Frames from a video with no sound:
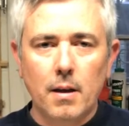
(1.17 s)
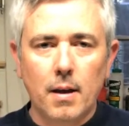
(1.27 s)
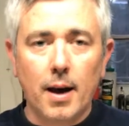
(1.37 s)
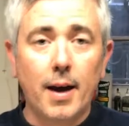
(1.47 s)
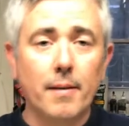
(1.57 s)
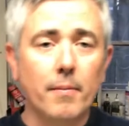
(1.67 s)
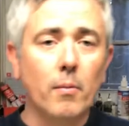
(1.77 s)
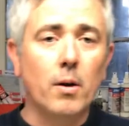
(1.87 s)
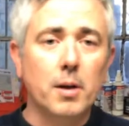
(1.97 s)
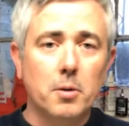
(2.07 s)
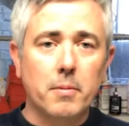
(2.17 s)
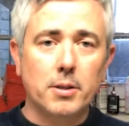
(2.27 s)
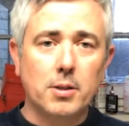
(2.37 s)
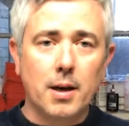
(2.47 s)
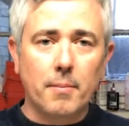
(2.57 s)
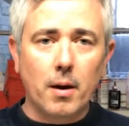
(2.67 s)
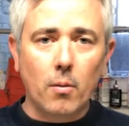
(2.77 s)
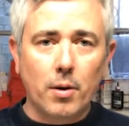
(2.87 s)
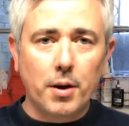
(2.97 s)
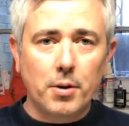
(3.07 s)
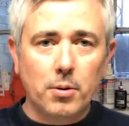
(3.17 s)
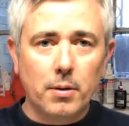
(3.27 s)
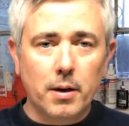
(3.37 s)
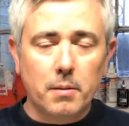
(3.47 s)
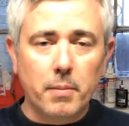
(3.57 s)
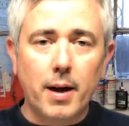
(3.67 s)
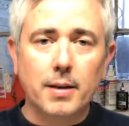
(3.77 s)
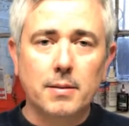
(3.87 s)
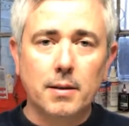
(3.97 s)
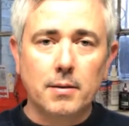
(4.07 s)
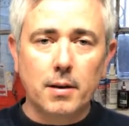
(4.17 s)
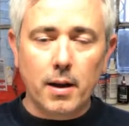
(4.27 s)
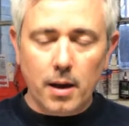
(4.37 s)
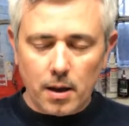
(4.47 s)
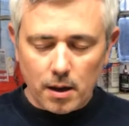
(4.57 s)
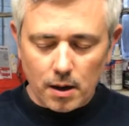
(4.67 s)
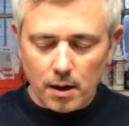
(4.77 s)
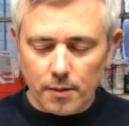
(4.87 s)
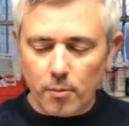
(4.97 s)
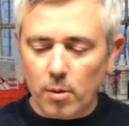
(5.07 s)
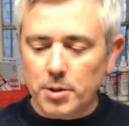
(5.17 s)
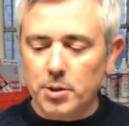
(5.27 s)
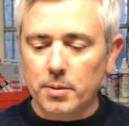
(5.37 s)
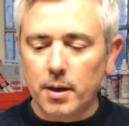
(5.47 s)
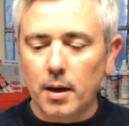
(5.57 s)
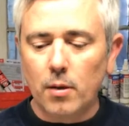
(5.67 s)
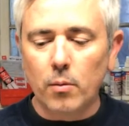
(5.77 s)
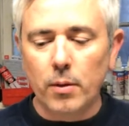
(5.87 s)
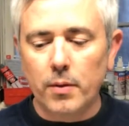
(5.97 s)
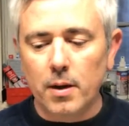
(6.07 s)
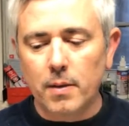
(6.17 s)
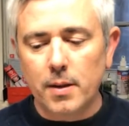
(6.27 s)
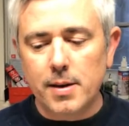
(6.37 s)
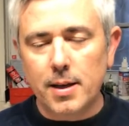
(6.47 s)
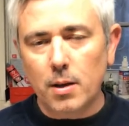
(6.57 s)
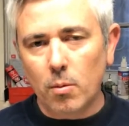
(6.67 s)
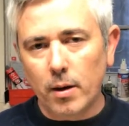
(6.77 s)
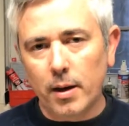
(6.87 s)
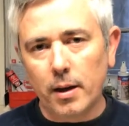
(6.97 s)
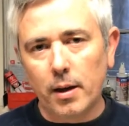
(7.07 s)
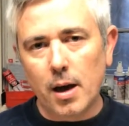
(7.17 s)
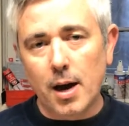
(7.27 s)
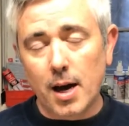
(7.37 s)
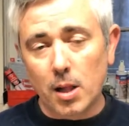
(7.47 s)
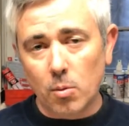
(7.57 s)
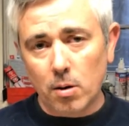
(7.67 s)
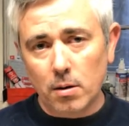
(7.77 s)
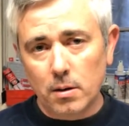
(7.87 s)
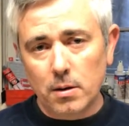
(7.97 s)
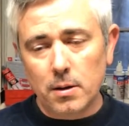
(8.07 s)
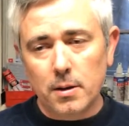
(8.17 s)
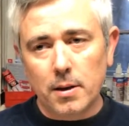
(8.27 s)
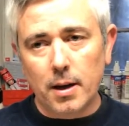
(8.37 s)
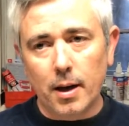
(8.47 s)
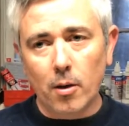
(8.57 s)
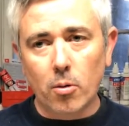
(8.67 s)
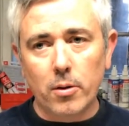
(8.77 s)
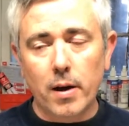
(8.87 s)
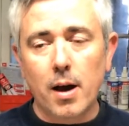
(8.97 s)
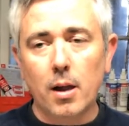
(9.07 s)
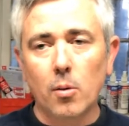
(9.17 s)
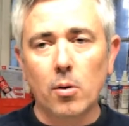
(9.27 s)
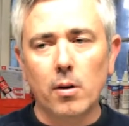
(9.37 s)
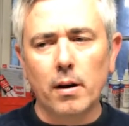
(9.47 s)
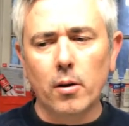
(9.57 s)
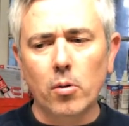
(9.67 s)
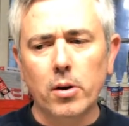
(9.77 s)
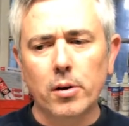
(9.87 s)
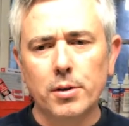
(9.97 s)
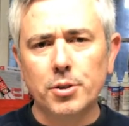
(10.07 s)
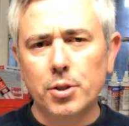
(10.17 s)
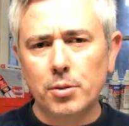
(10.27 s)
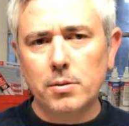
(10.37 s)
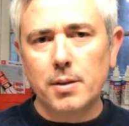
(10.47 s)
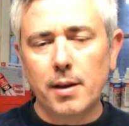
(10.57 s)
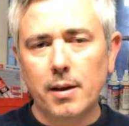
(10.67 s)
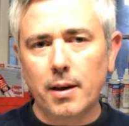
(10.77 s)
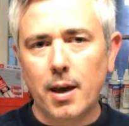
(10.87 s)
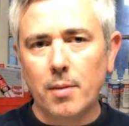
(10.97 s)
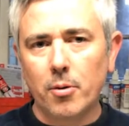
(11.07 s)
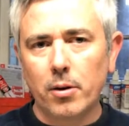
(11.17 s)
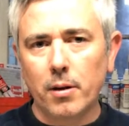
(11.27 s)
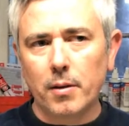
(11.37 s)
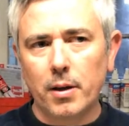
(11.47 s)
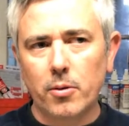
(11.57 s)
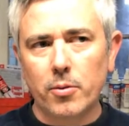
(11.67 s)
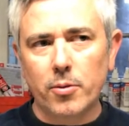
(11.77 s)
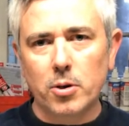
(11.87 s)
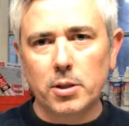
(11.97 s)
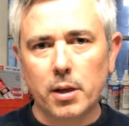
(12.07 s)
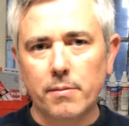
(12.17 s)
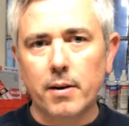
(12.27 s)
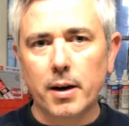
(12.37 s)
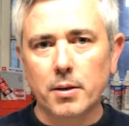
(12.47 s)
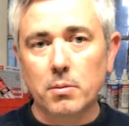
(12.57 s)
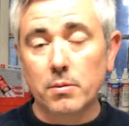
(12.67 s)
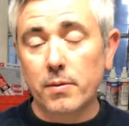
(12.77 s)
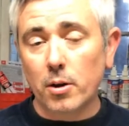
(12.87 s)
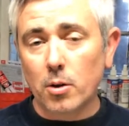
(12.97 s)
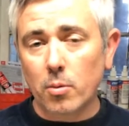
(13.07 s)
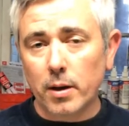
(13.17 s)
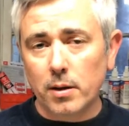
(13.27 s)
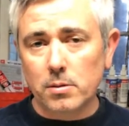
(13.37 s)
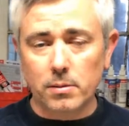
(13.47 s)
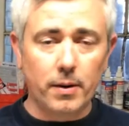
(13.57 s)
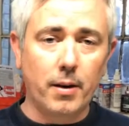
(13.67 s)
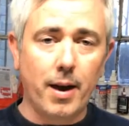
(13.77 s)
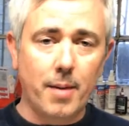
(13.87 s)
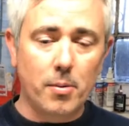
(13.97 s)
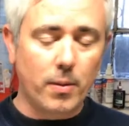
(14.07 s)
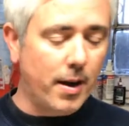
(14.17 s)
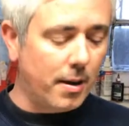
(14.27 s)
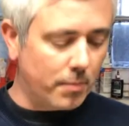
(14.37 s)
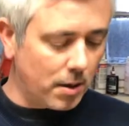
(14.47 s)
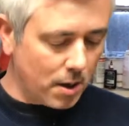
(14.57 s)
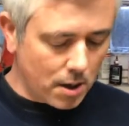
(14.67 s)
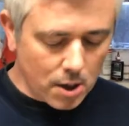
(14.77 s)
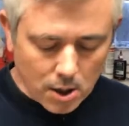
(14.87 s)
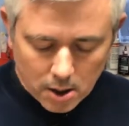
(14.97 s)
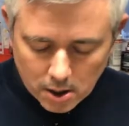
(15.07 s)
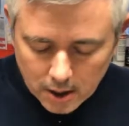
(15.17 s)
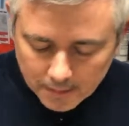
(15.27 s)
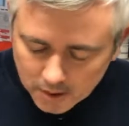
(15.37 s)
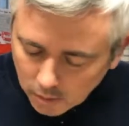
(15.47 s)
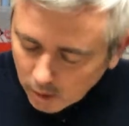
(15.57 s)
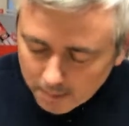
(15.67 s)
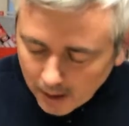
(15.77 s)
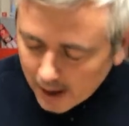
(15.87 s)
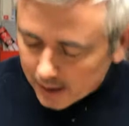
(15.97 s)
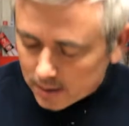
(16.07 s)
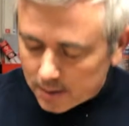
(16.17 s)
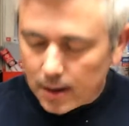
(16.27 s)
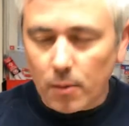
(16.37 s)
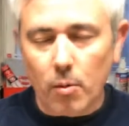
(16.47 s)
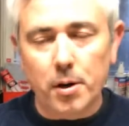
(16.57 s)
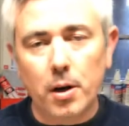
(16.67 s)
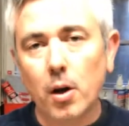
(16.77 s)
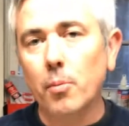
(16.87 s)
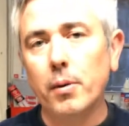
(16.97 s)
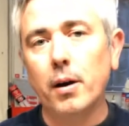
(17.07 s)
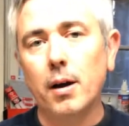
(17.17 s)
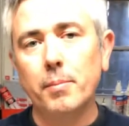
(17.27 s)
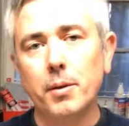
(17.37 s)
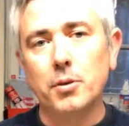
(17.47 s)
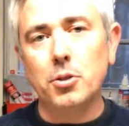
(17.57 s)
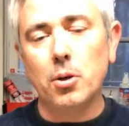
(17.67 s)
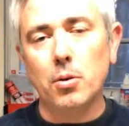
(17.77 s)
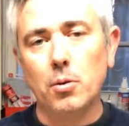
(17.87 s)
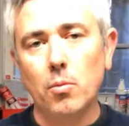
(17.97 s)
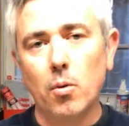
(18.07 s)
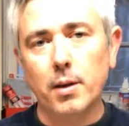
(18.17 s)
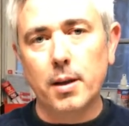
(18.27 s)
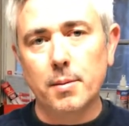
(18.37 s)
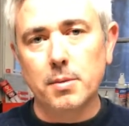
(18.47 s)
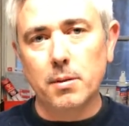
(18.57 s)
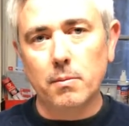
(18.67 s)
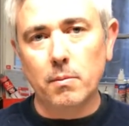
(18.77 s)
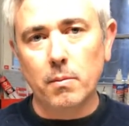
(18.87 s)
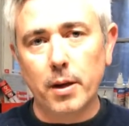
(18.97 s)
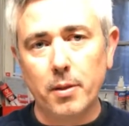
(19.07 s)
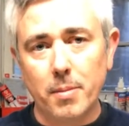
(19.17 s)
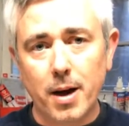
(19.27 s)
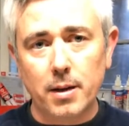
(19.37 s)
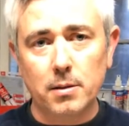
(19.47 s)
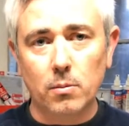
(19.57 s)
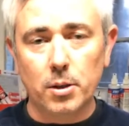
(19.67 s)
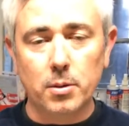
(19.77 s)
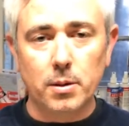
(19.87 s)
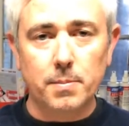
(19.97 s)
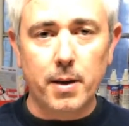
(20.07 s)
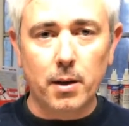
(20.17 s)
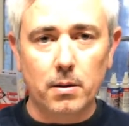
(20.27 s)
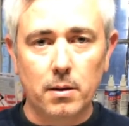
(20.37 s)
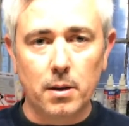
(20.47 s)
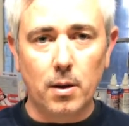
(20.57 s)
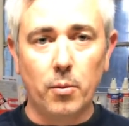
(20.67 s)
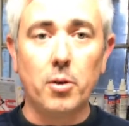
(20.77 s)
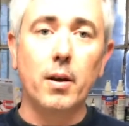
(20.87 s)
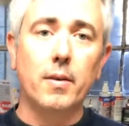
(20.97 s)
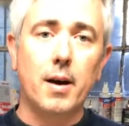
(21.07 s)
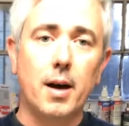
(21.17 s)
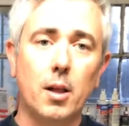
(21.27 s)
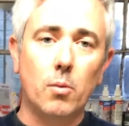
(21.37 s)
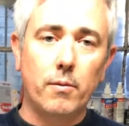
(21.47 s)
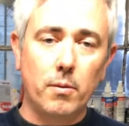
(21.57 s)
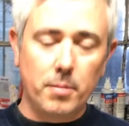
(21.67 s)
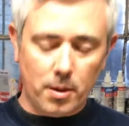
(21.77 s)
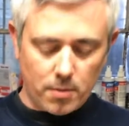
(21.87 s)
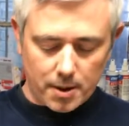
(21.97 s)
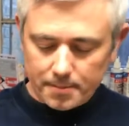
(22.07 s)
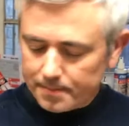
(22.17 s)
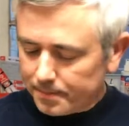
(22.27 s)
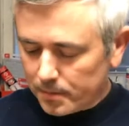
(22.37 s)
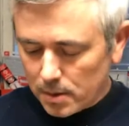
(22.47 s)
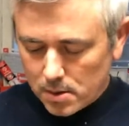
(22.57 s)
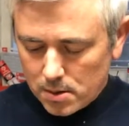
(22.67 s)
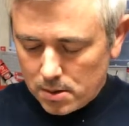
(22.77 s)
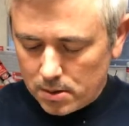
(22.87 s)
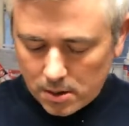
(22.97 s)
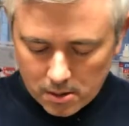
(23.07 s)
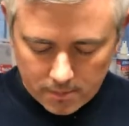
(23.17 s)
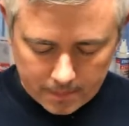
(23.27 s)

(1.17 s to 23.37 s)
Hi, welcome to my shop. I want to do an unboxing today of what you get within the D-Way hollower. Ordered the hollower. I ordered it on a Tuesday. It came on either Thursday or Friday, so it was very quick. So very happy with that. But it comes in one box, and I wanted to open it up and show you what comes in the box and what to expect when you get the hollower from D-Way.